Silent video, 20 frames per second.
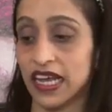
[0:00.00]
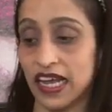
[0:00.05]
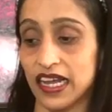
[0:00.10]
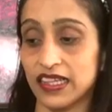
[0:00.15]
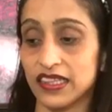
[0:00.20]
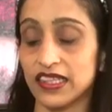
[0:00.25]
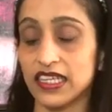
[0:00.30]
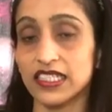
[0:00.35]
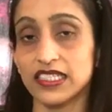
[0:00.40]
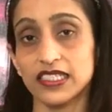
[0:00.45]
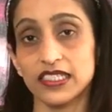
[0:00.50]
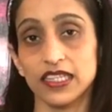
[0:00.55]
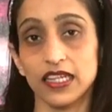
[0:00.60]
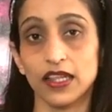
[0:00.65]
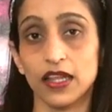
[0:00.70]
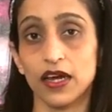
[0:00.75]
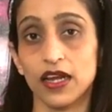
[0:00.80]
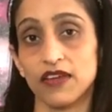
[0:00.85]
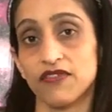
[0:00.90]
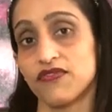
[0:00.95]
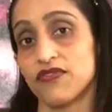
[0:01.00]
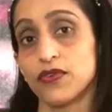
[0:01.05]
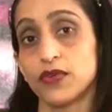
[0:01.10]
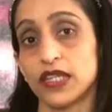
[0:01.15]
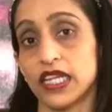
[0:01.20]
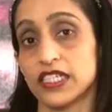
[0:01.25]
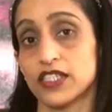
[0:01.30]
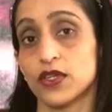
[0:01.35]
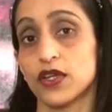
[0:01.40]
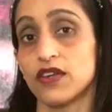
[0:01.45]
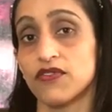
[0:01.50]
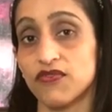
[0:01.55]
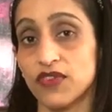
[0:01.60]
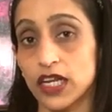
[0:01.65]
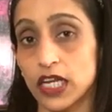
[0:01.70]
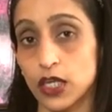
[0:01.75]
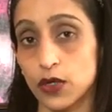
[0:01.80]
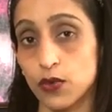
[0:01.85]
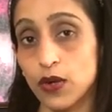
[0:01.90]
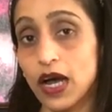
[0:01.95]
and this is a lot of food that's going to
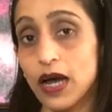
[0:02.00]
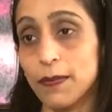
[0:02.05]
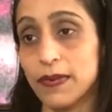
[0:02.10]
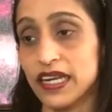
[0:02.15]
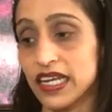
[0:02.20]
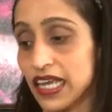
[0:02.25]
fill you up.